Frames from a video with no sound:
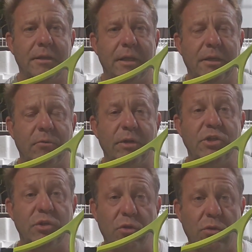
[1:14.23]
An
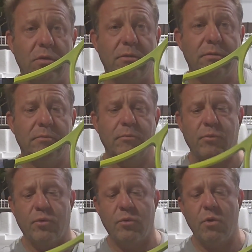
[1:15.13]
original
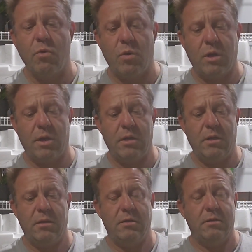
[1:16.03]
Pro One,